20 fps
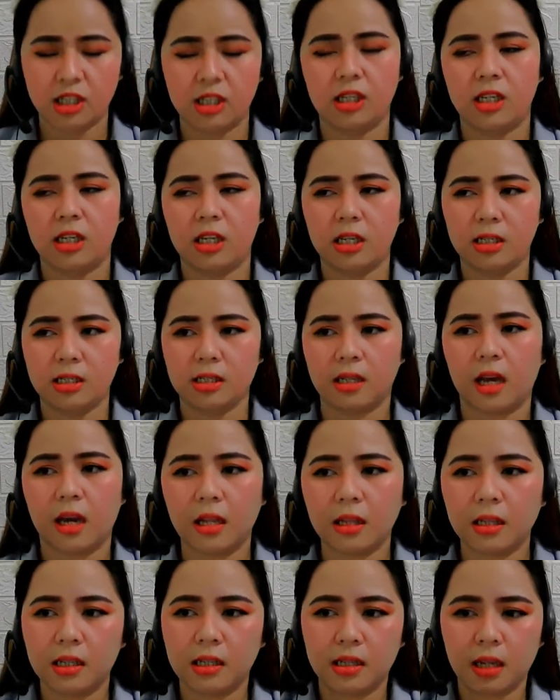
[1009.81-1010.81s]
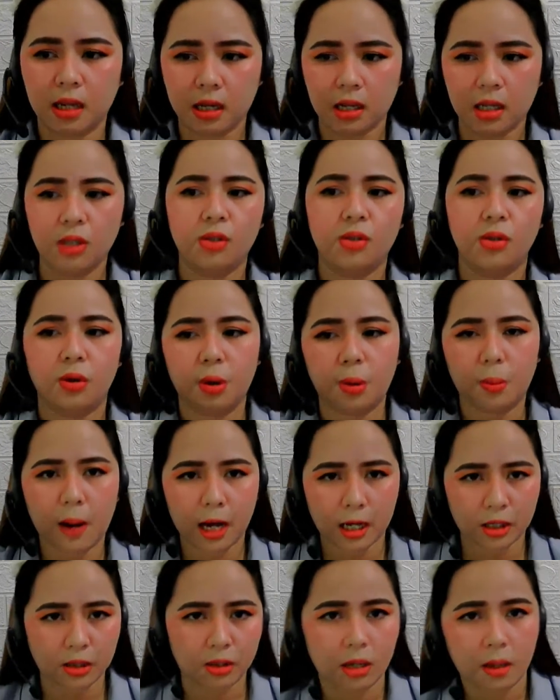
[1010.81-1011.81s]
he said that they need to go
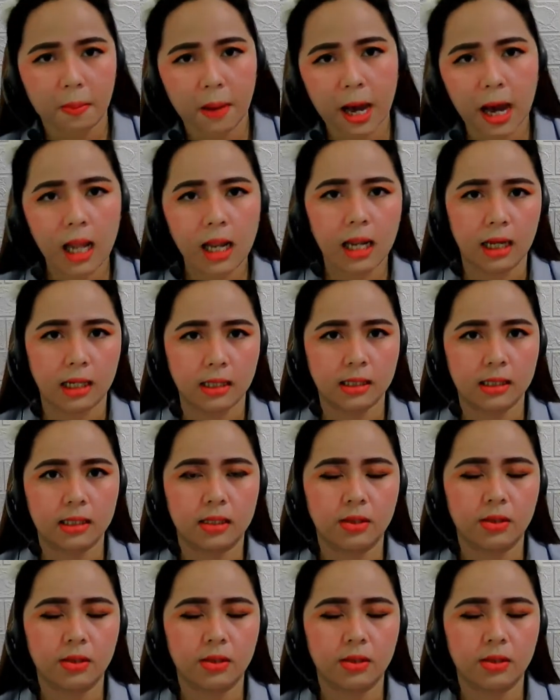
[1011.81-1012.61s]
back to the palace,